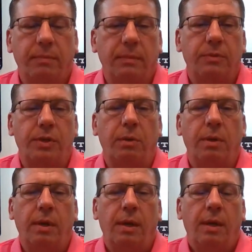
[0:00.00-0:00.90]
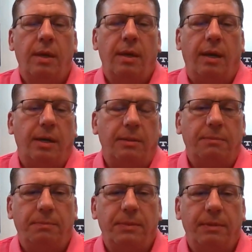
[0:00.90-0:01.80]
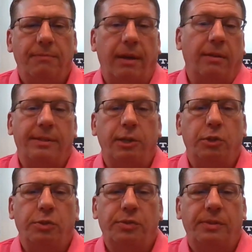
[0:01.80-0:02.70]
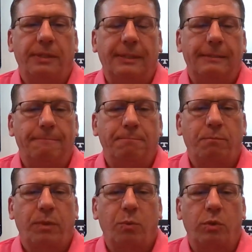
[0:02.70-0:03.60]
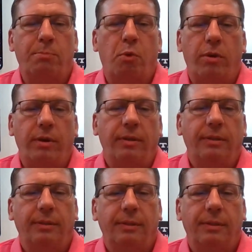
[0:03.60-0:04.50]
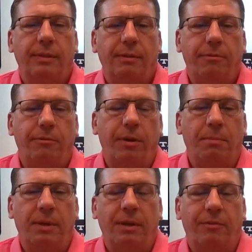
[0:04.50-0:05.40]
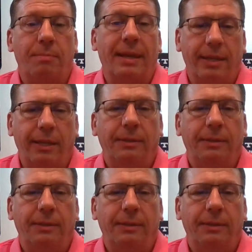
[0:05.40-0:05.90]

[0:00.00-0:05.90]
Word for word: So, uh, Vital Essentials uh, was born from uh, from that need.